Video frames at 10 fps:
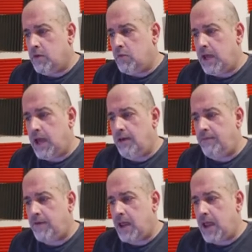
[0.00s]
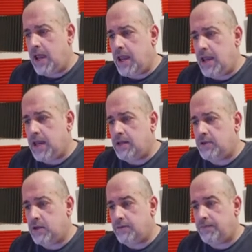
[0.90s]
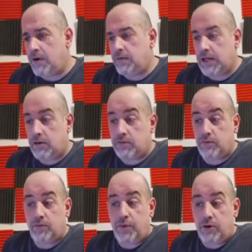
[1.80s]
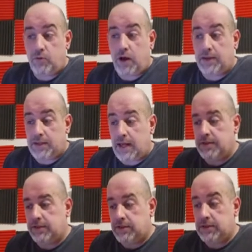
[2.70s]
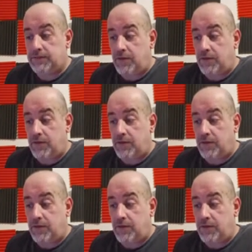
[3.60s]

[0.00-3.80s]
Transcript: we have another 5 now. By the way, this